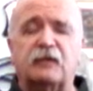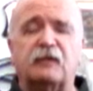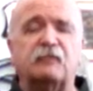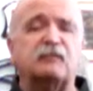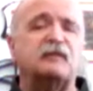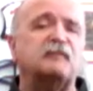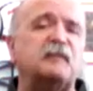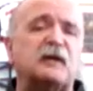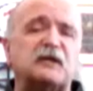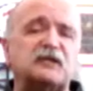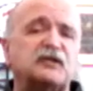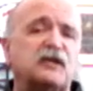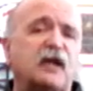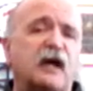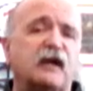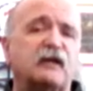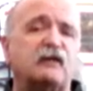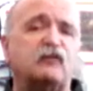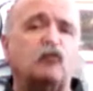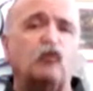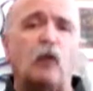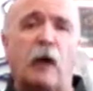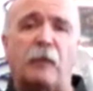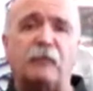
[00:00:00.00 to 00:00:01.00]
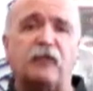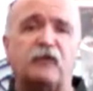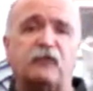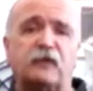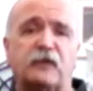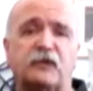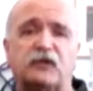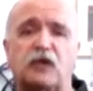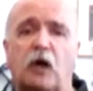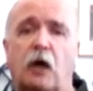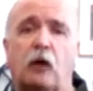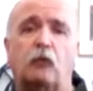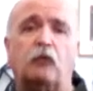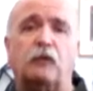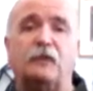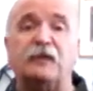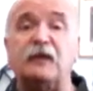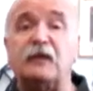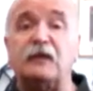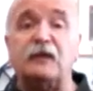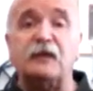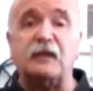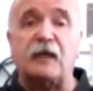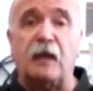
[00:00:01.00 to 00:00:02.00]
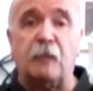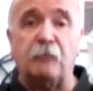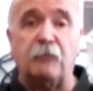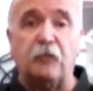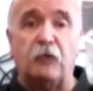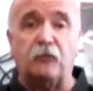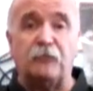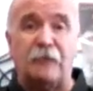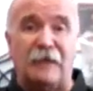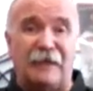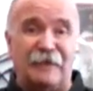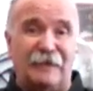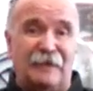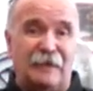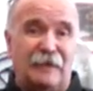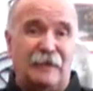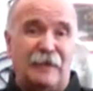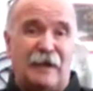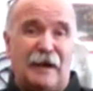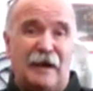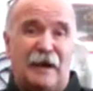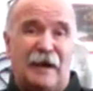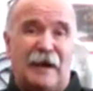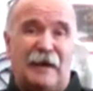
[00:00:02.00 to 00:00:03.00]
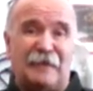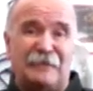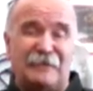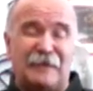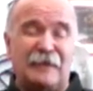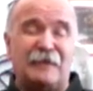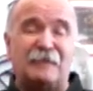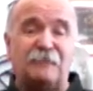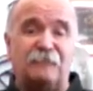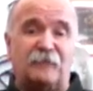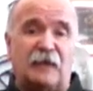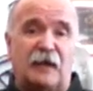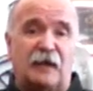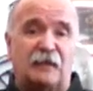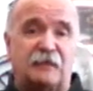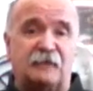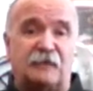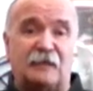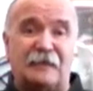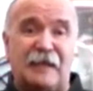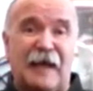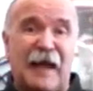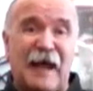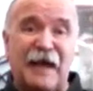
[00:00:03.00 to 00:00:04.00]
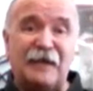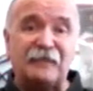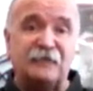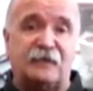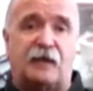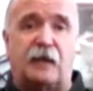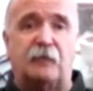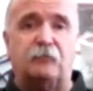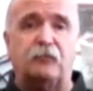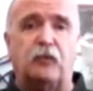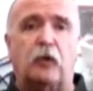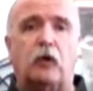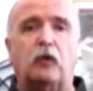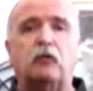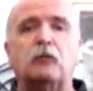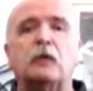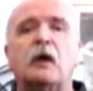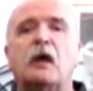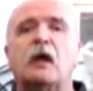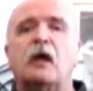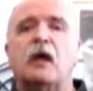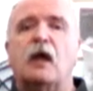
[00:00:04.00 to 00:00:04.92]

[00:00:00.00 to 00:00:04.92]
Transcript: some specialized weaponry taught within the Kempo that identifies it as Kempo,